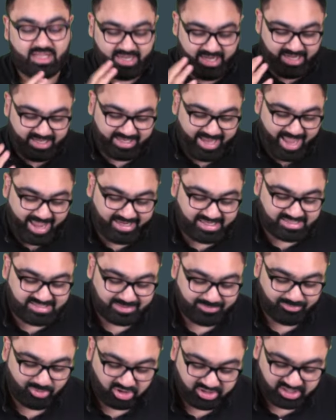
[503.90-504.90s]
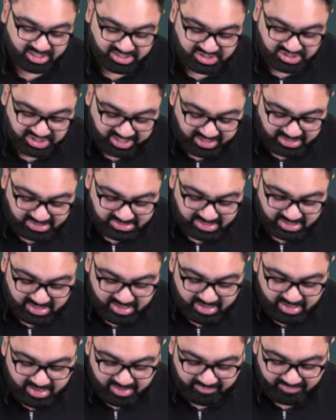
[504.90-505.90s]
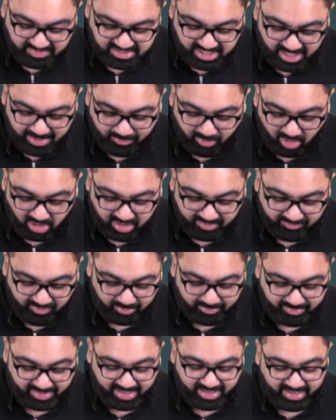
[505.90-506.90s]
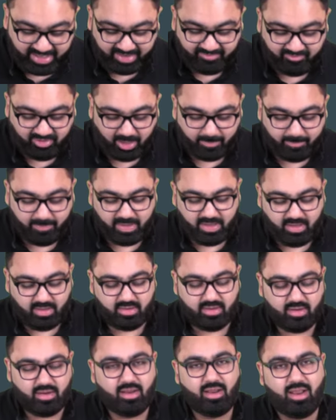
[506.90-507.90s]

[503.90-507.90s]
It carries important genes which are important for male development